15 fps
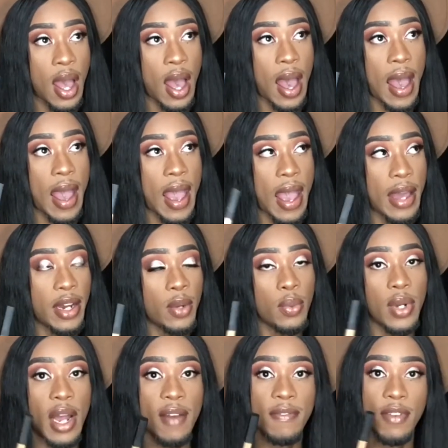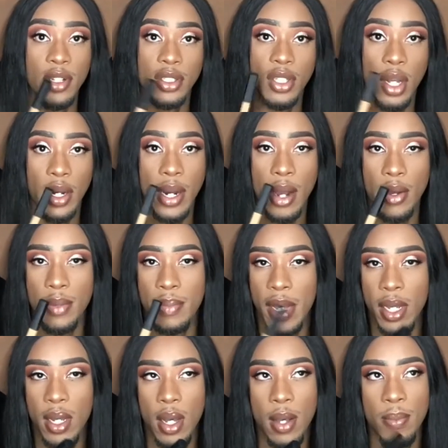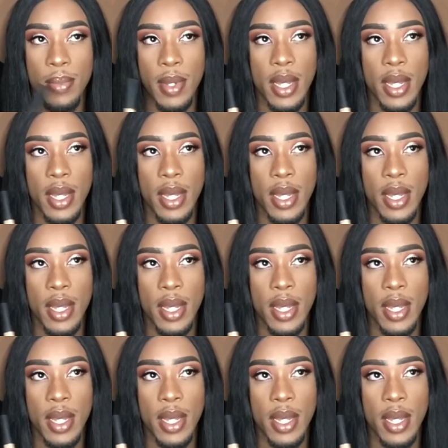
I had it when I first started out in makeup